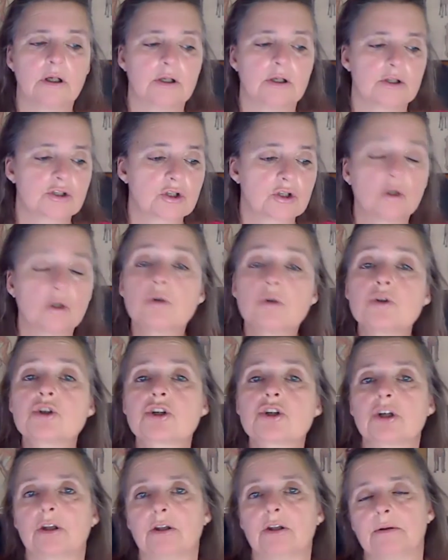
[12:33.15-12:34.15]

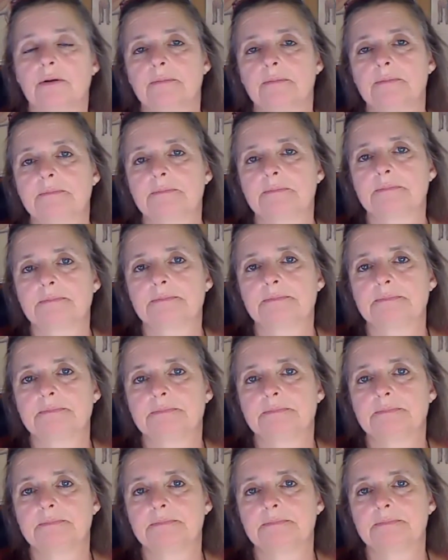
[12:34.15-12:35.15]
solution
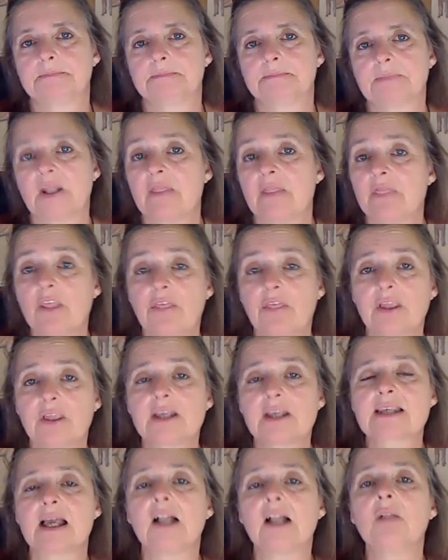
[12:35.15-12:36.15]
and nothing
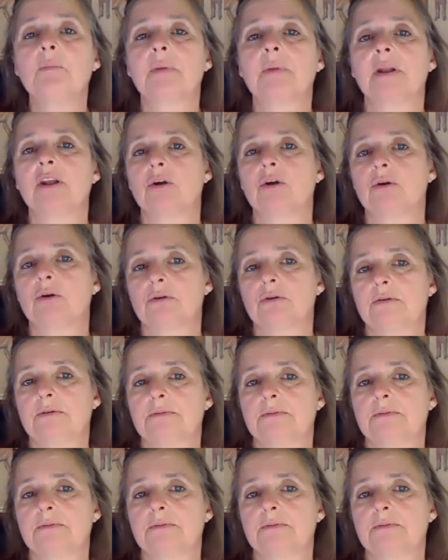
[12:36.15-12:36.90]
is helping you,